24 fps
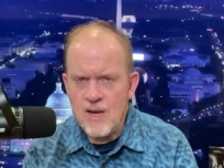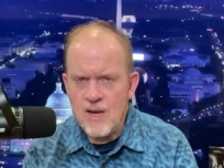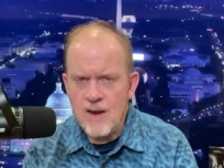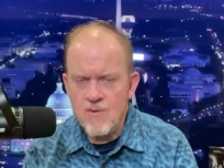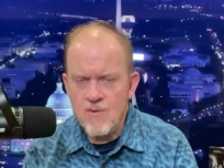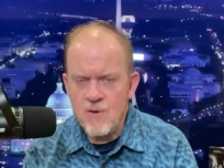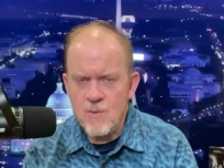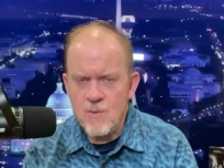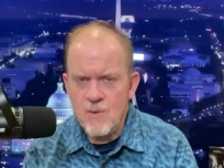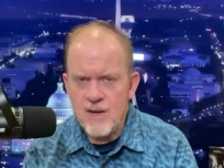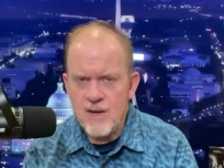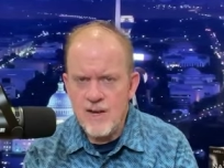
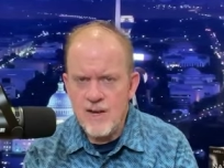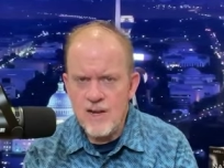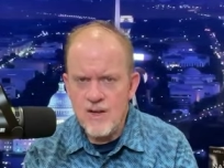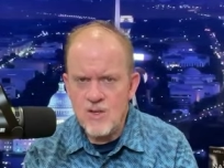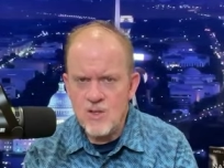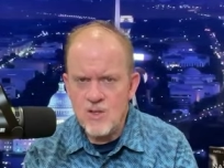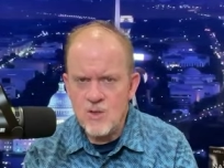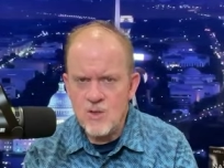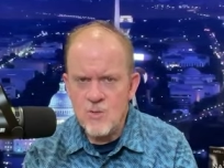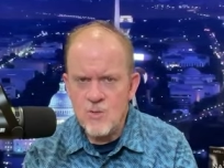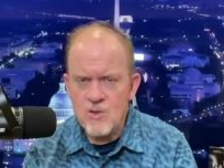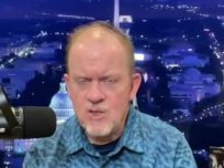Everybody
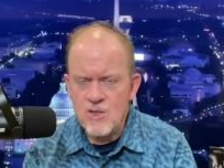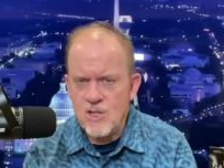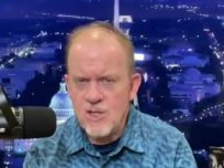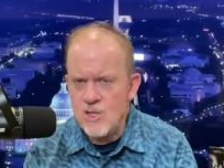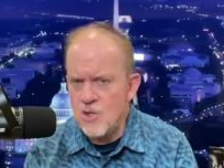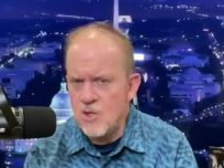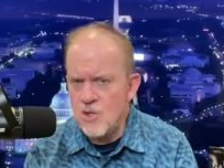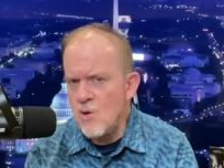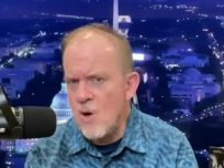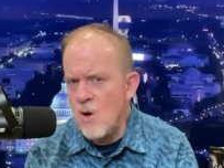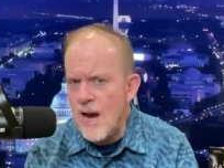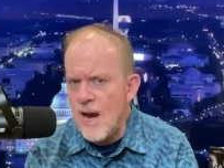else was
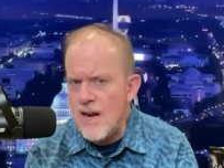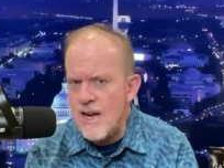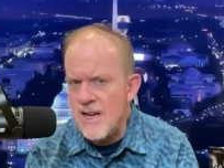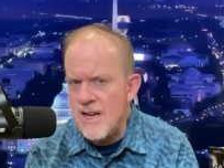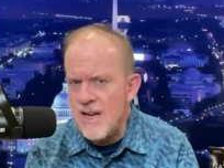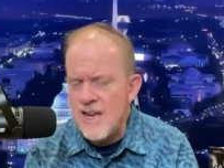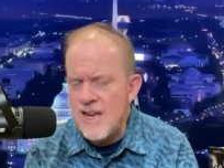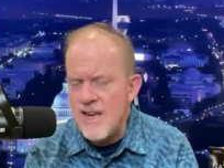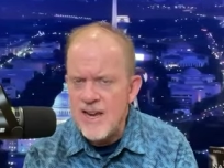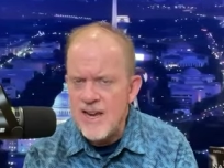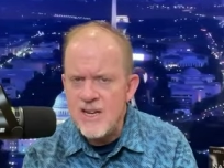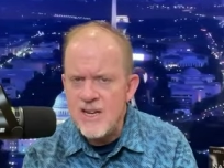just trying to
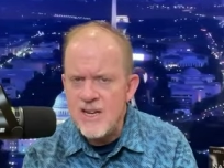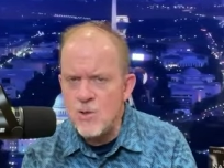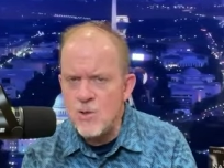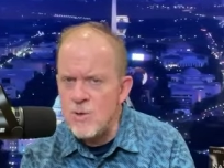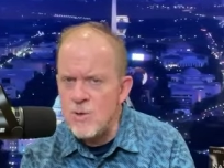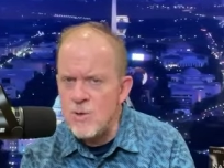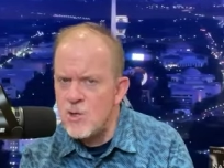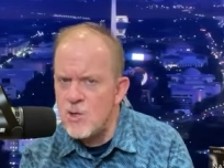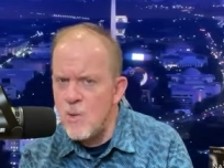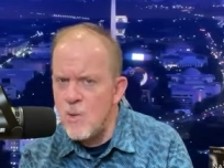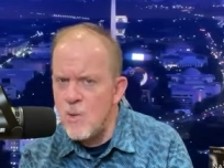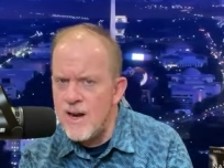gauge
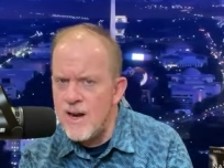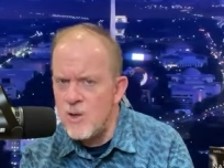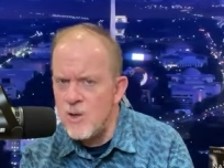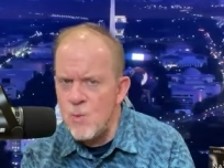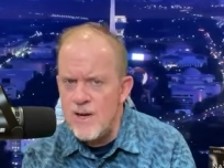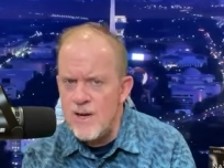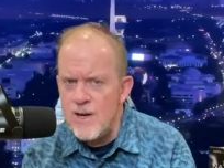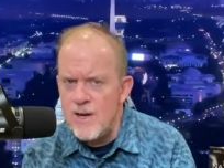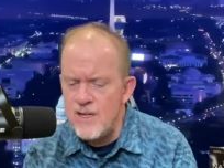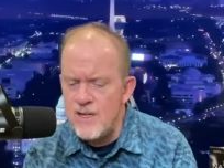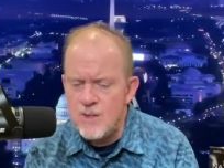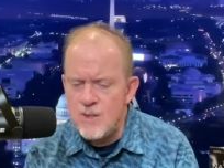which way the
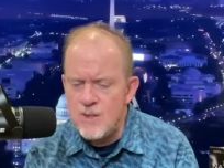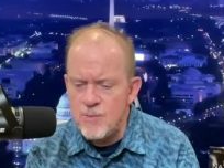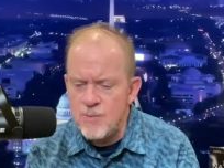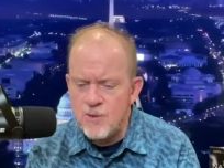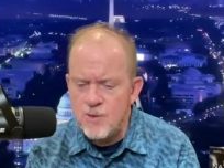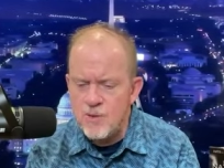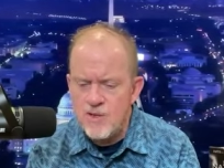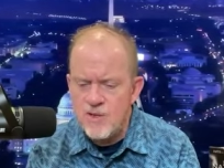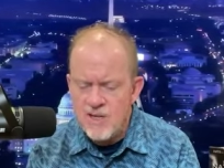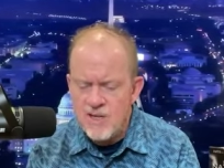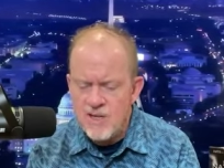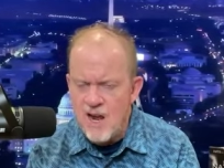wind is
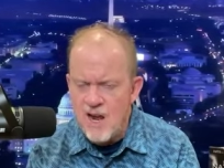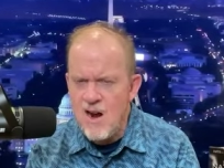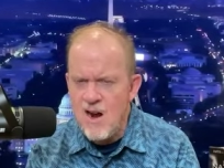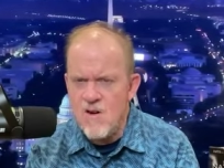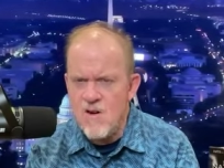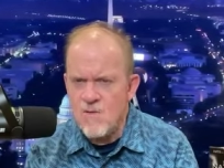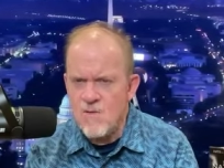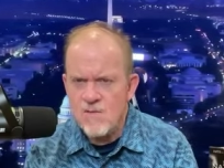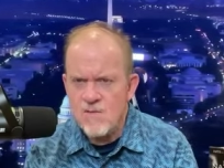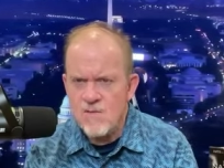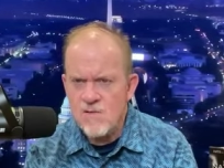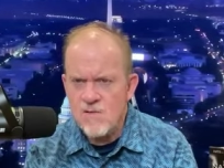blowing.
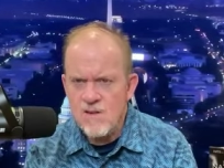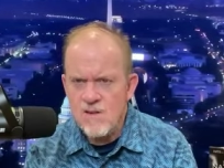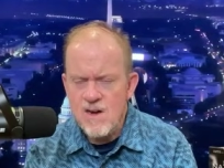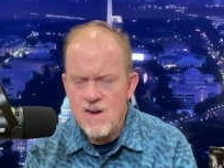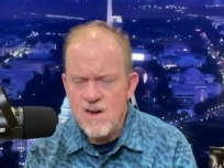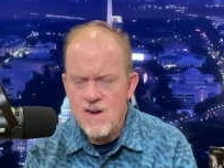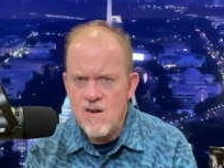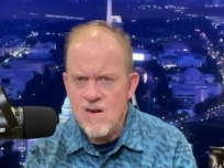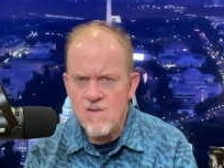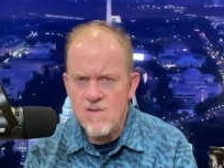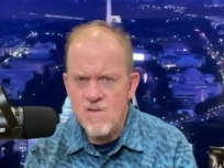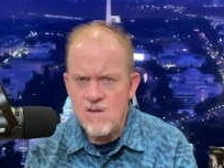No,
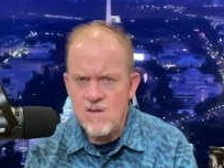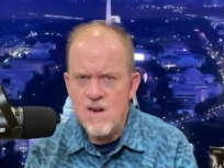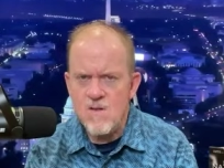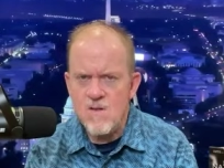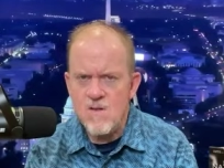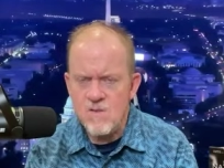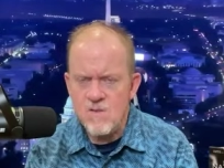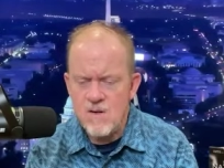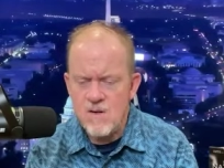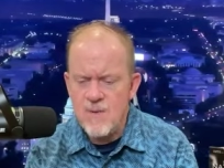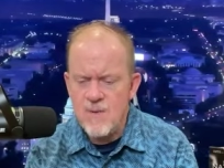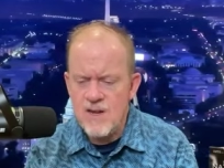no,
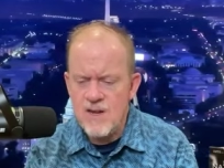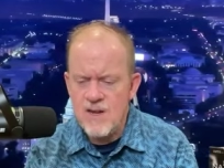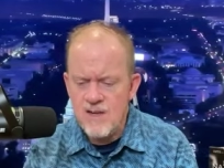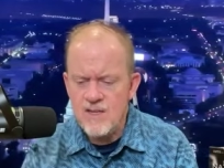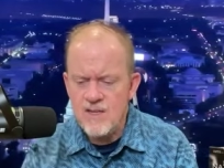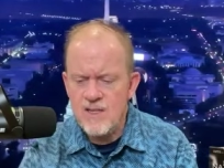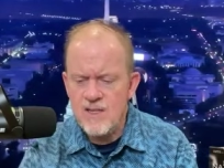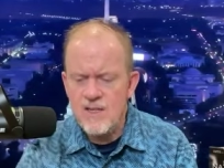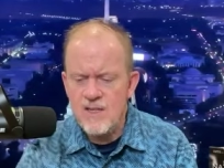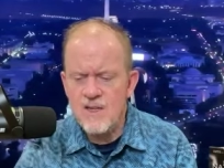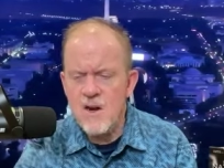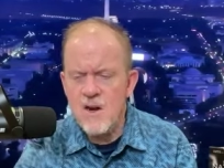no. I mean,
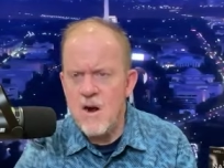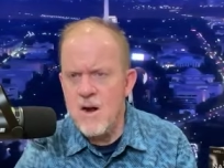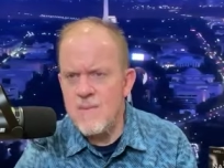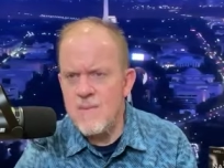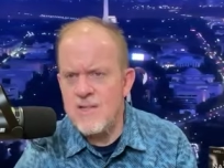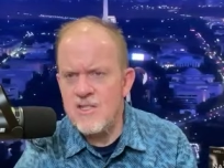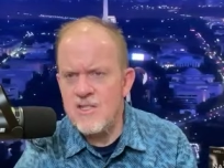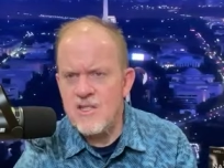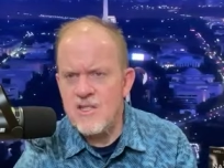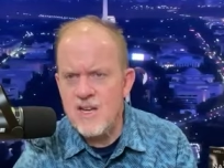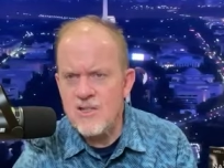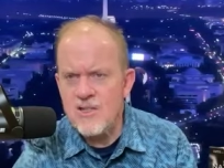this is
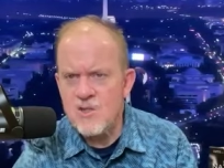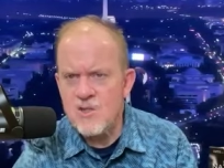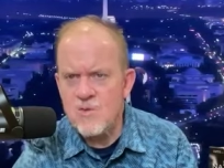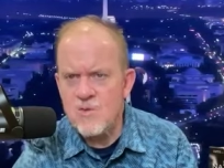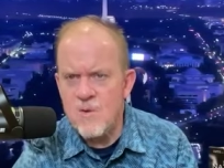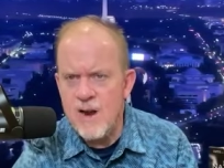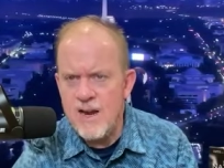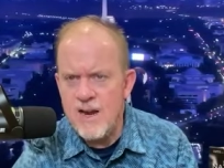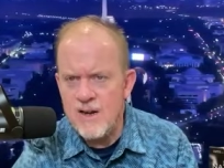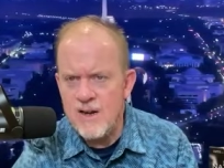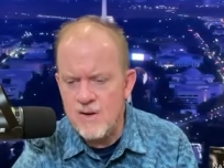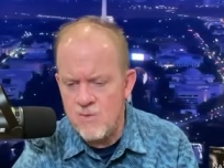common sense,
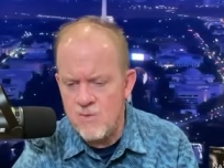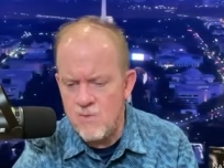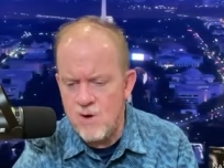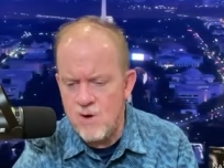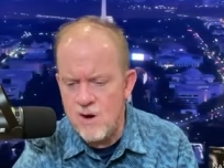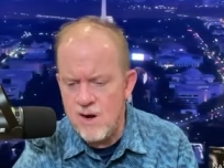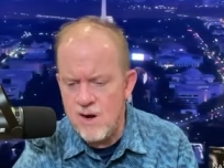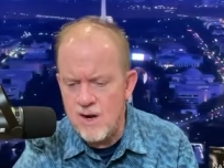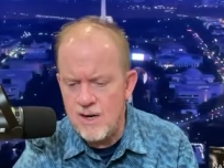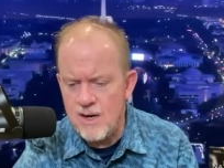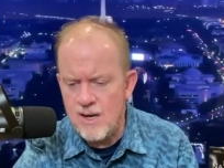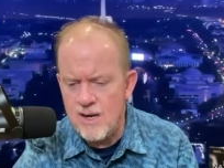right and
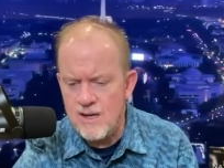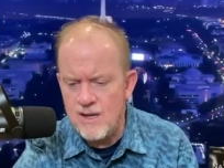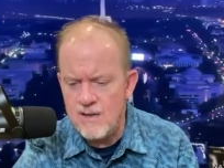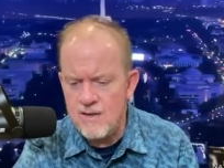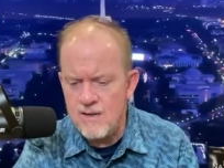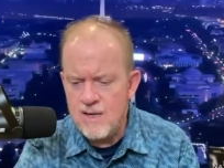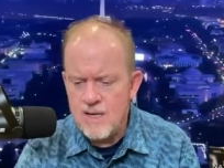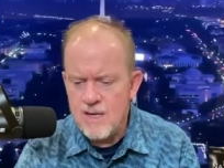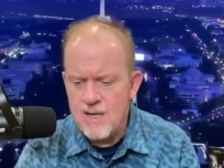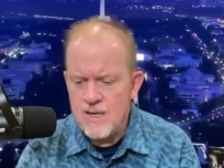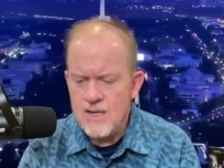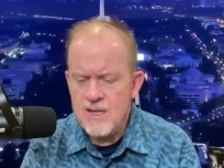wrong. And
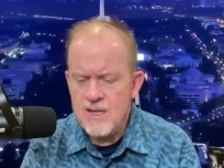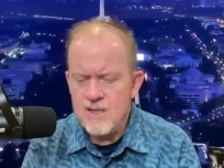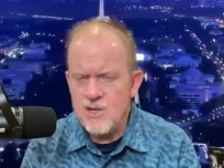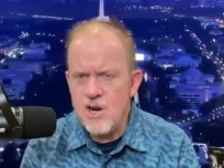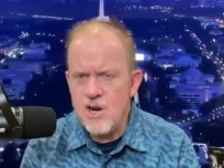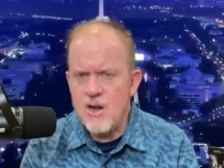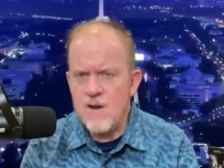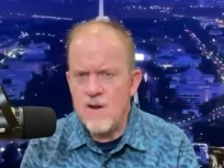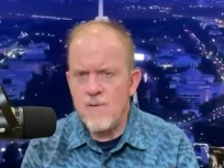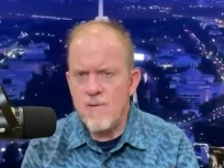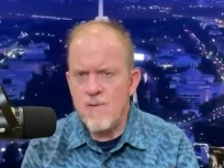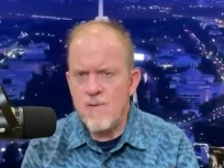
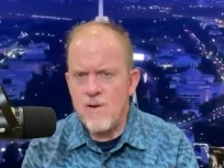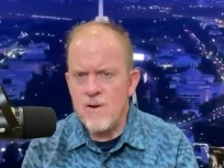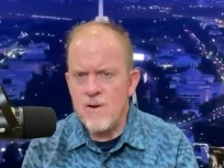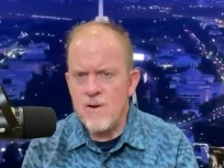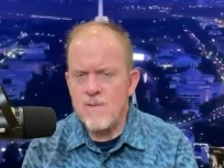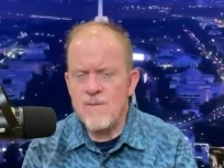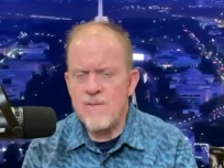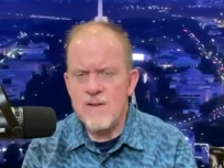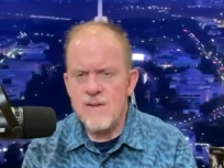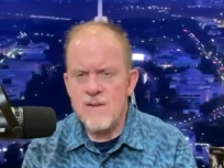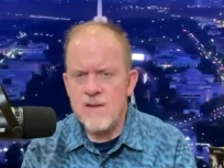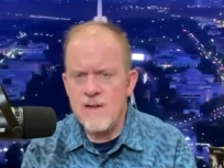John
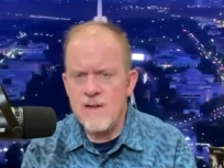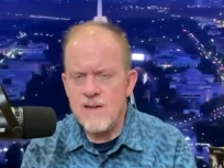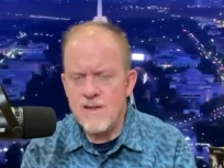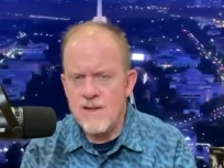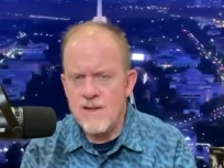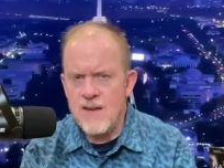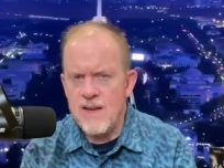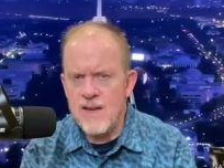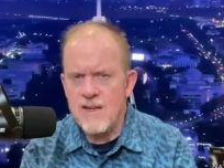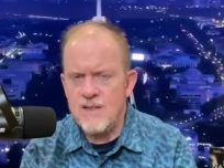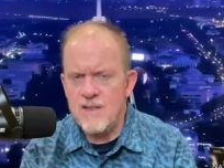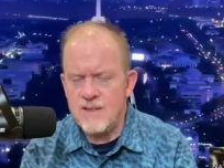Fetterman uh,
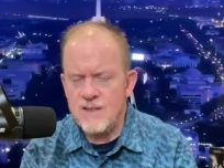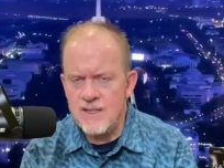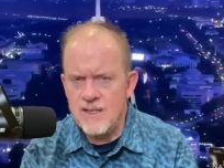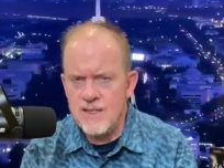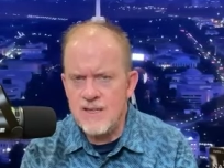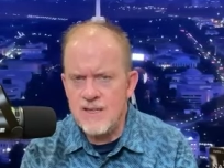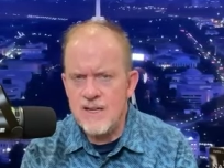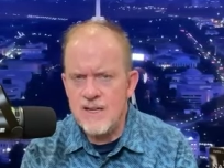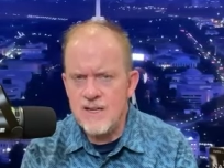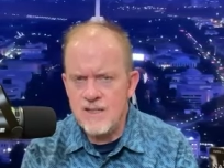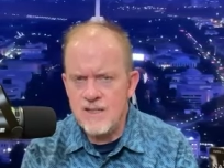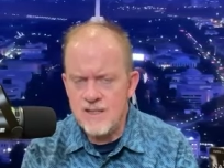nailed
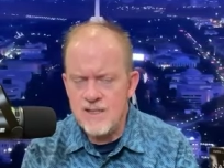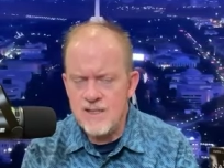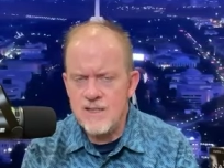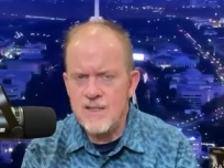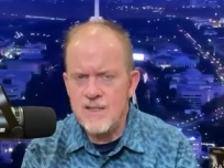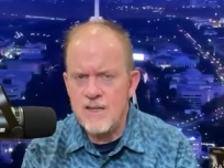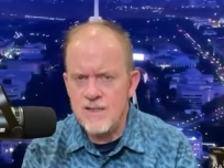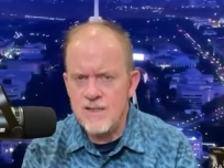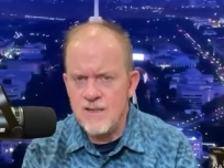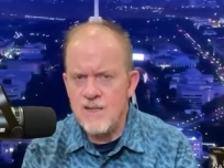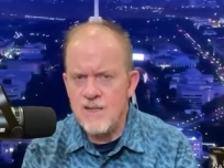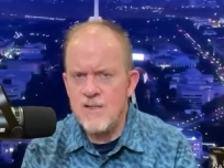it and did,
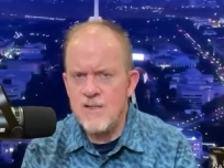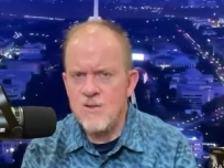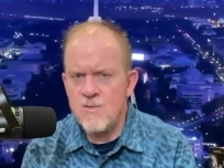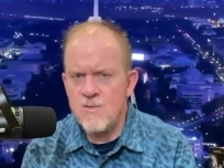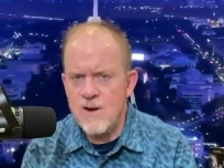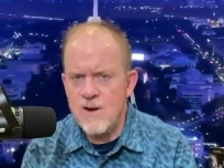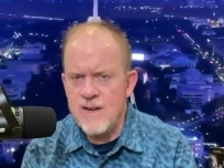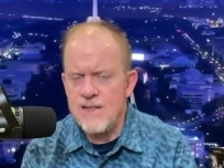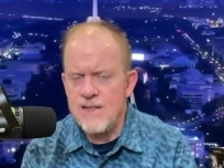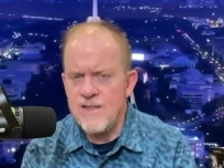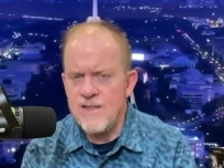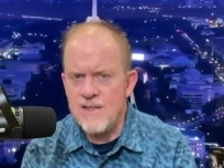it did the
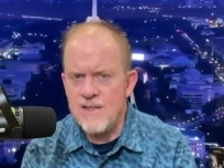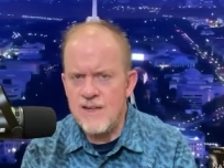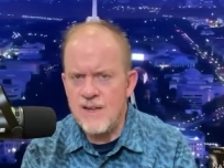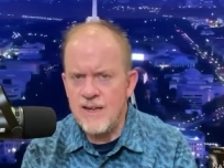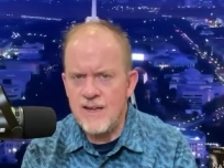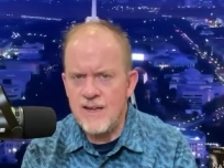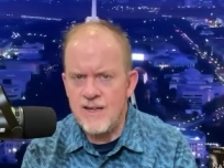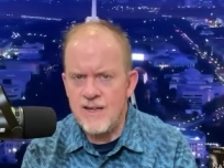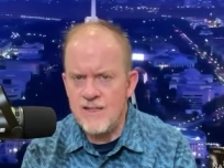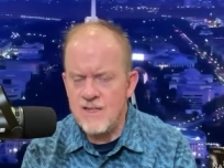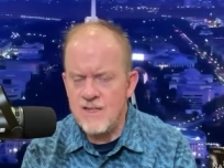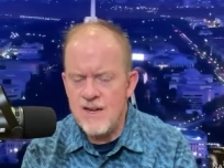right
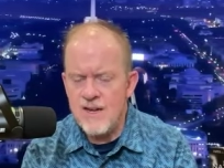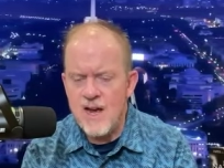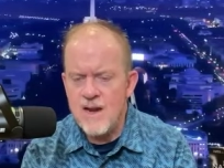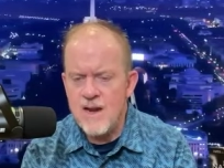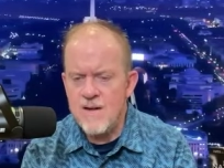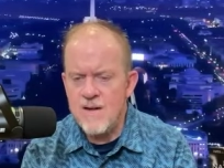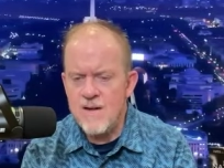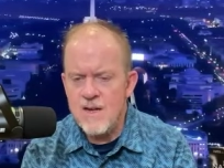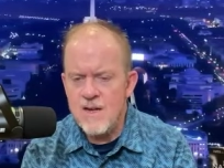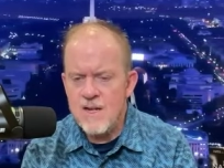thing and is not